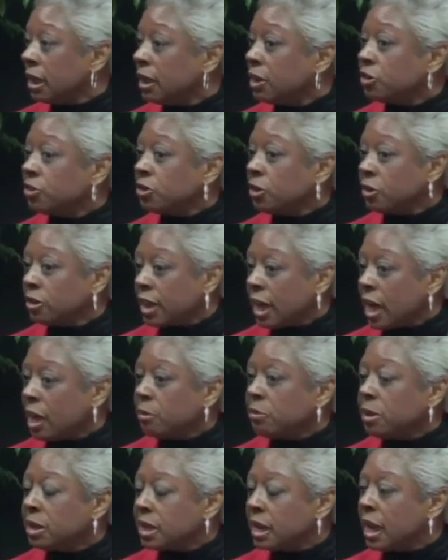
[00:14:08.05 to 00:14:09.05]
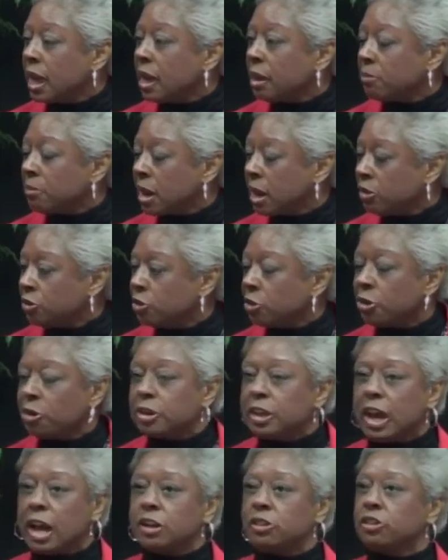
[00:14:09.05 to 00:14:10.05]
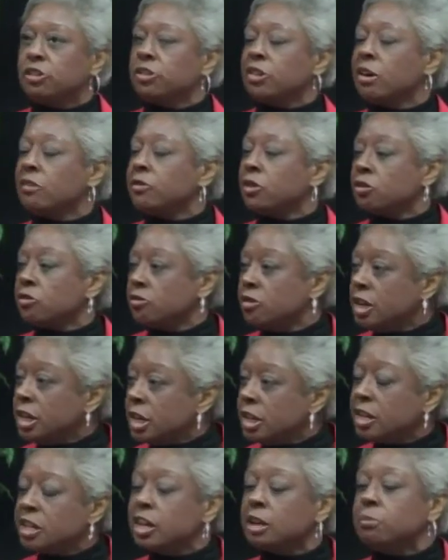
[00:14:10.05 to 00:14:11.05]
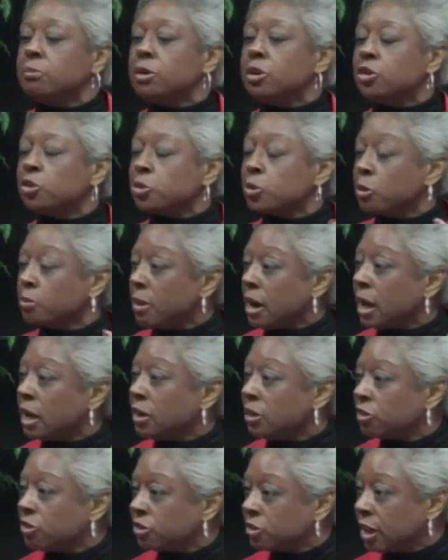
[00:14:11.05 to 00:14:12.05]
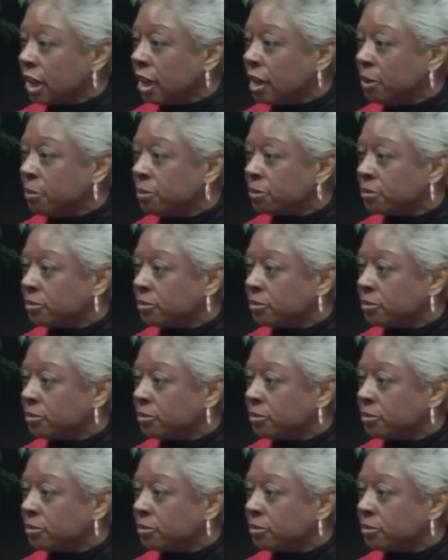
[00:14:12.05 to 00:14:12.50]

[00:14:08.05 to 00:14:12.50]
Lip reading: So that began my journey. I discovered reading, and books were my escape.